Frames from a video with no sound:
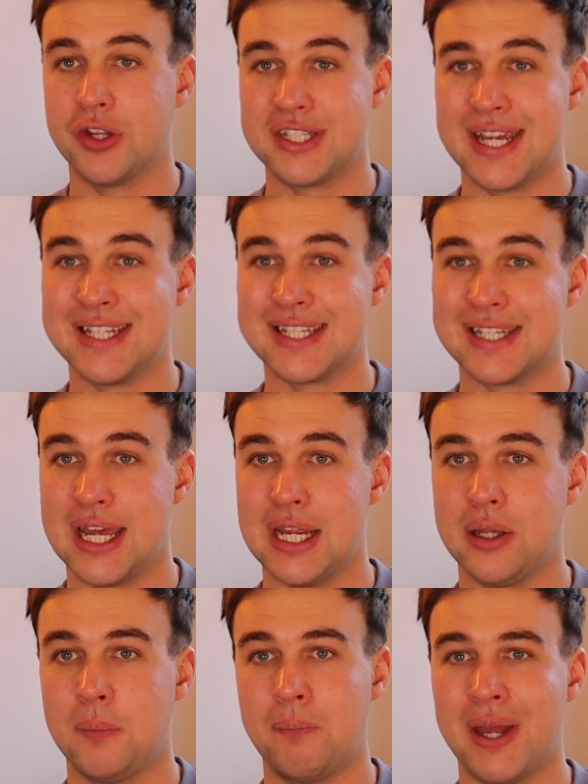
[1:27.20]
a
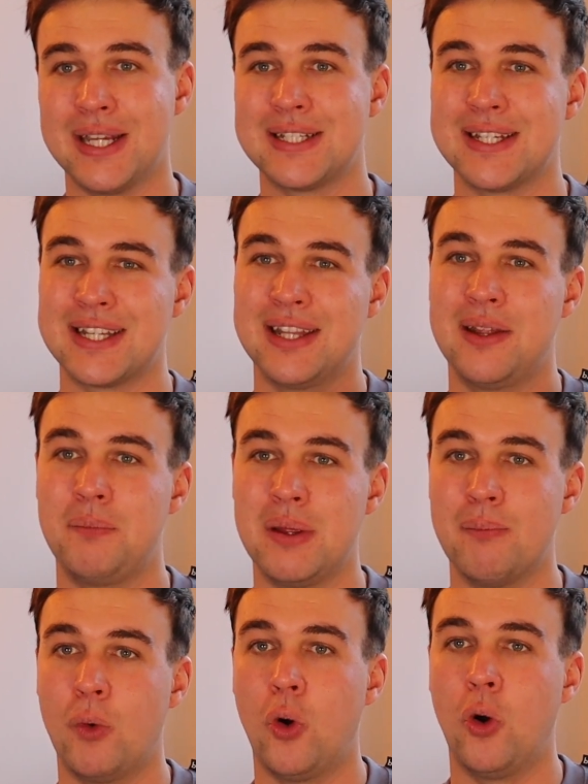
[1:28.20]
day-to-day basis, and they'd be
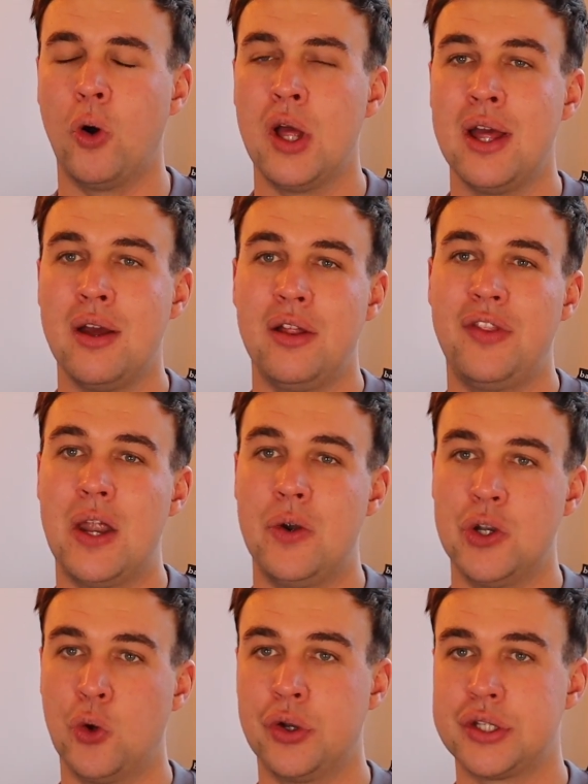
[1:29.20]
more there
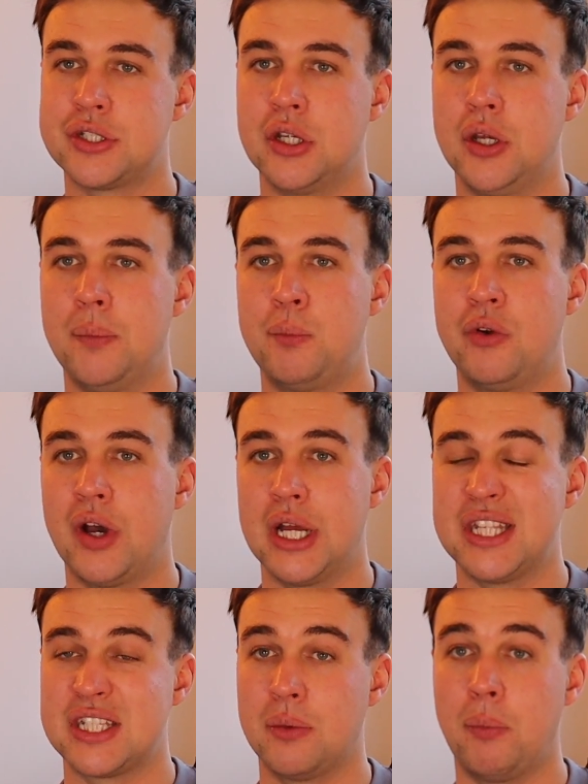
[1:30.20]
in order to
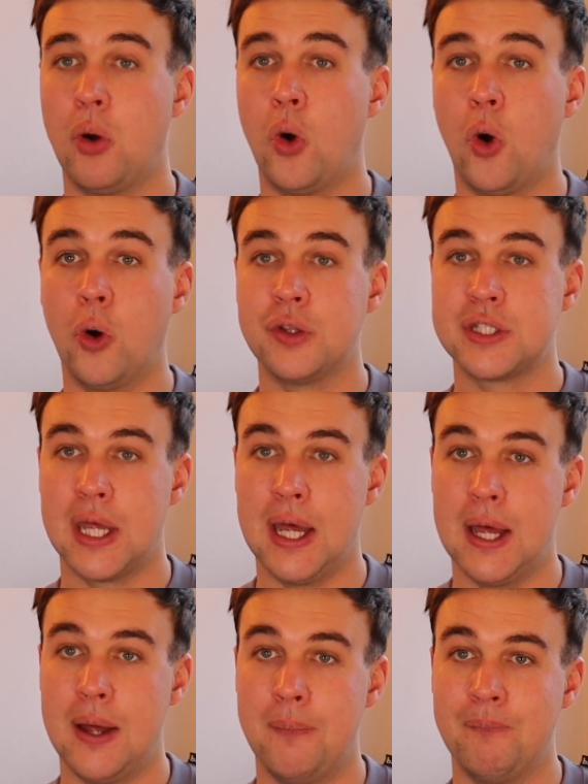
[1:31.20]
provide support
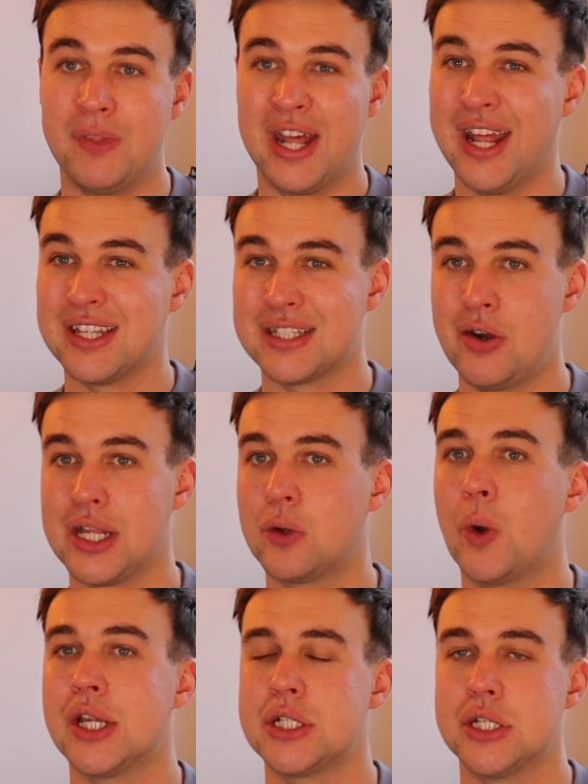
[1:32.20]
and answer any
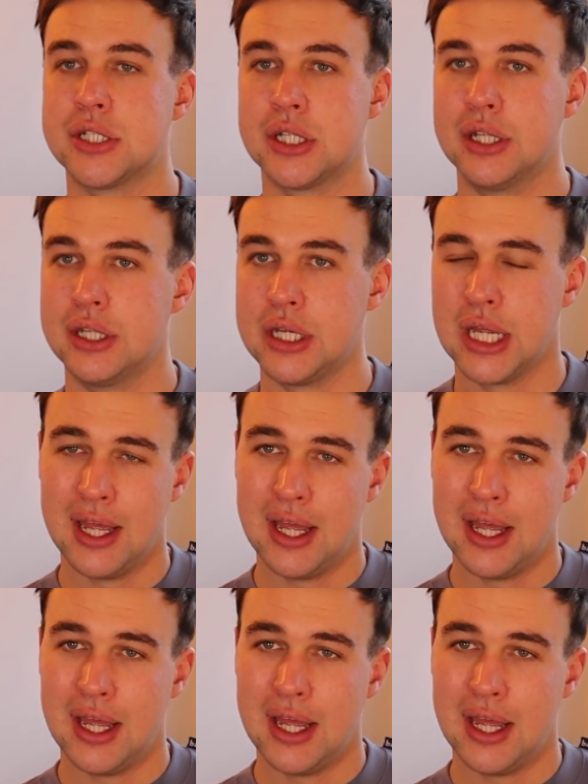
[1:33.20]
questions that the